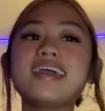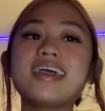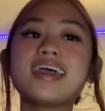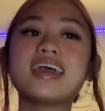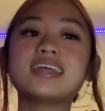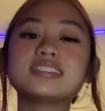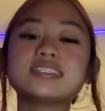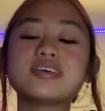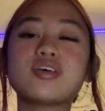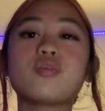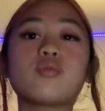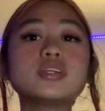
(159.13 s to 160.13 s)
And so
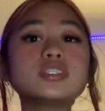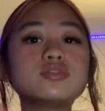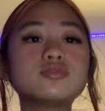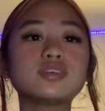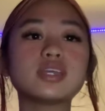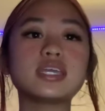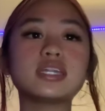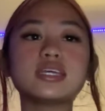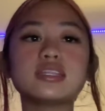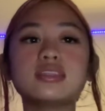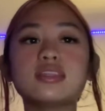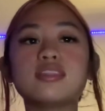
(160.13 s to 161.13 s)
once you've created
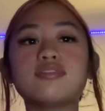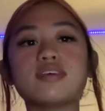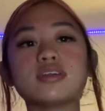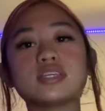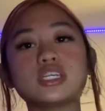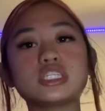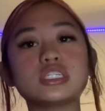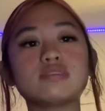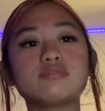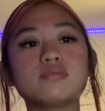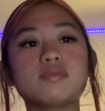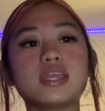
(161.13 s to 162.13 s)
the foundation of
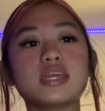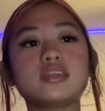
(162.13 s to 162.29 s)
your brand,